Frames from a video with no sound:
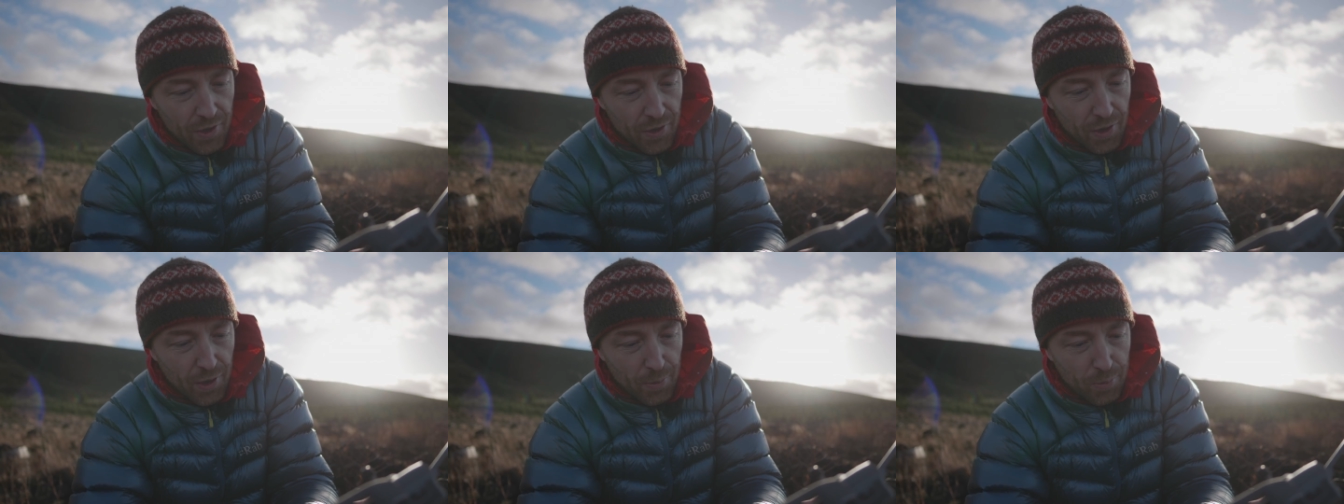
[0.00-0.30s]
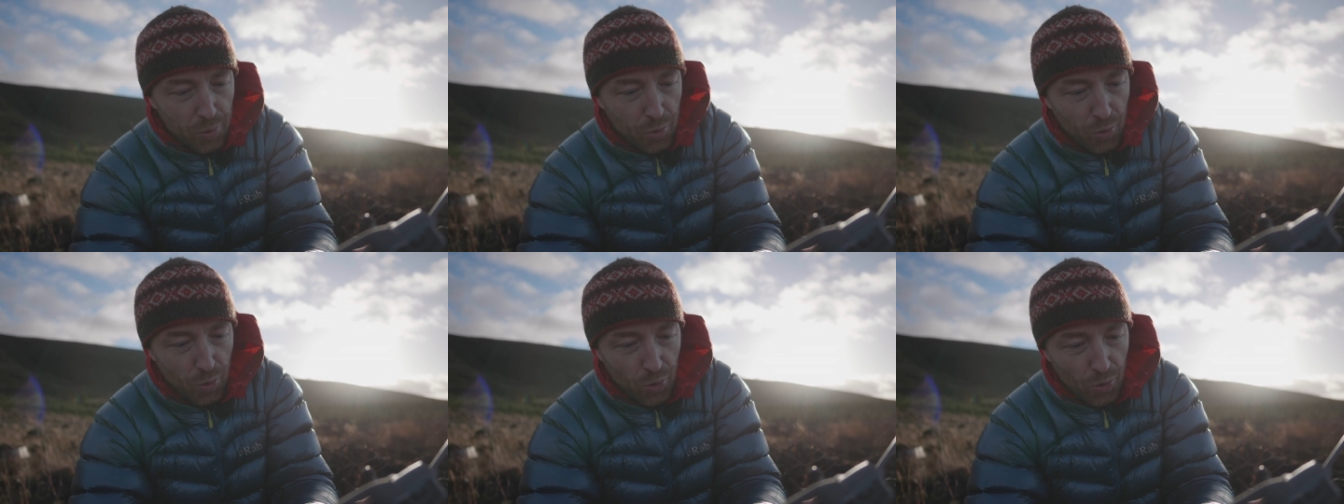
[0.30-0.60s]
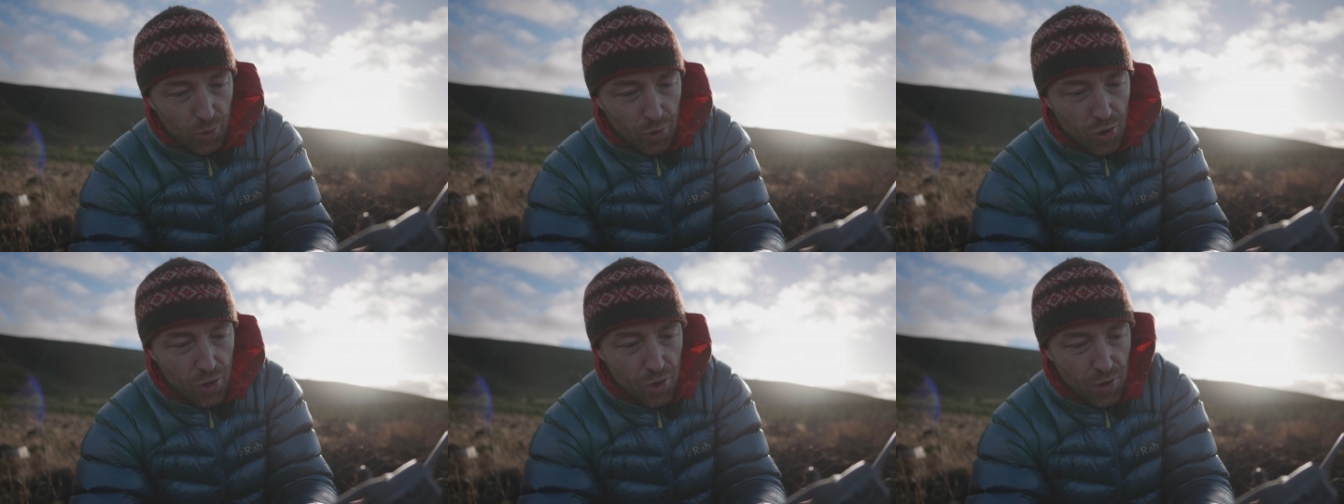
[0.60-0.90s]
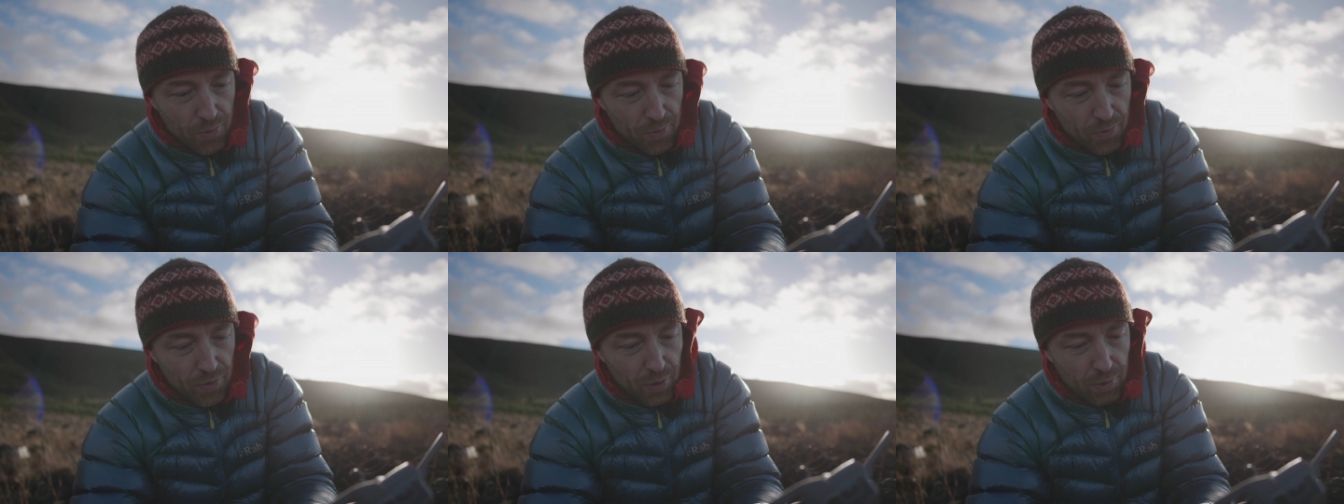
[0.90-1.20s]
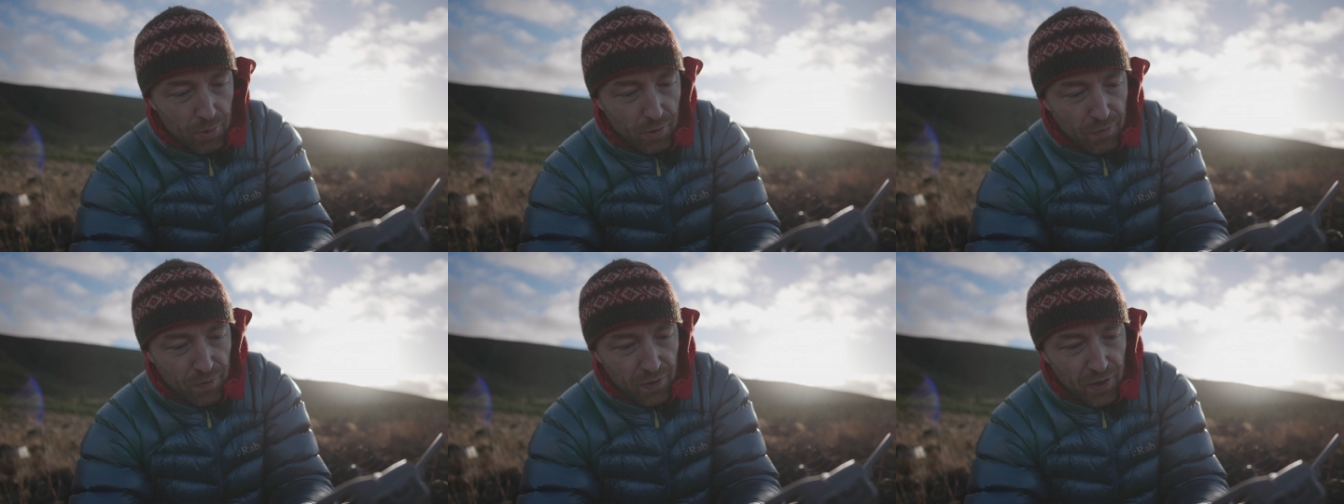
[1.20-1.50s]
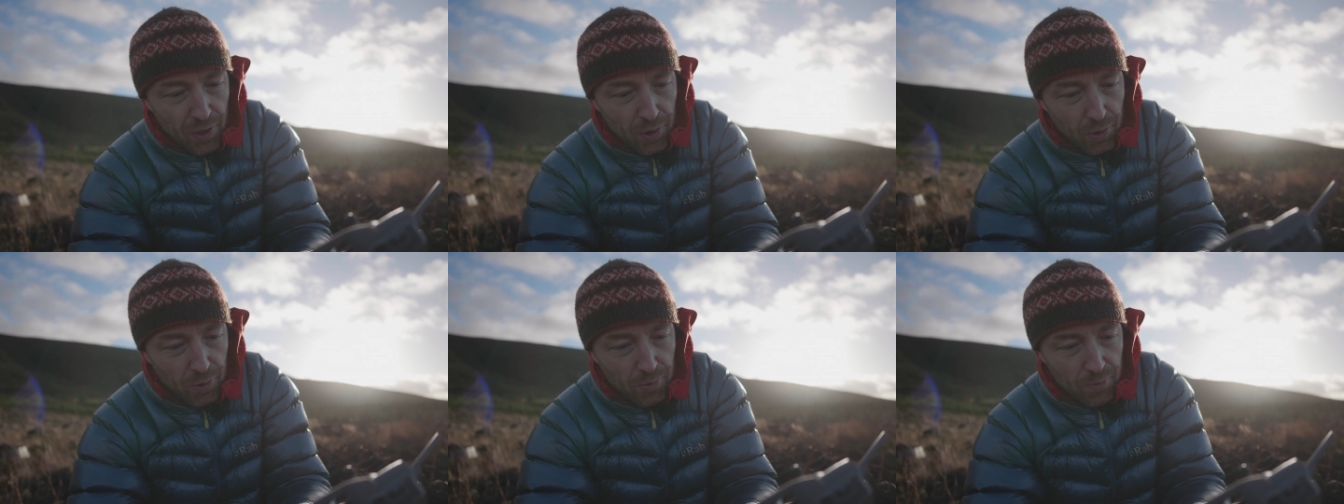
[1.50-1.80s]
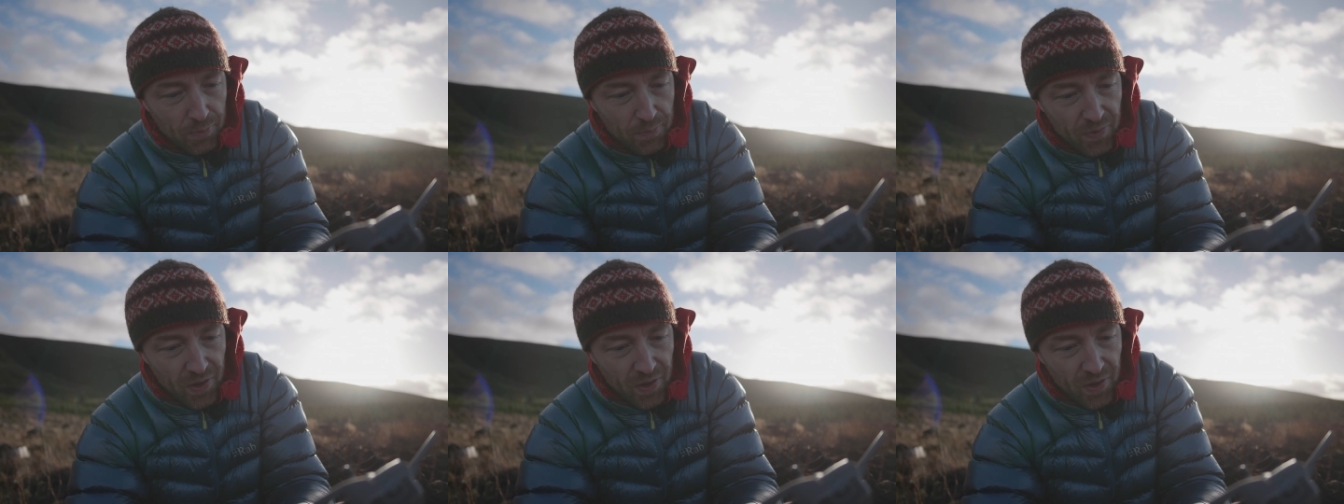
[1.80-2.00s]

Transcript: the approach, the reveal,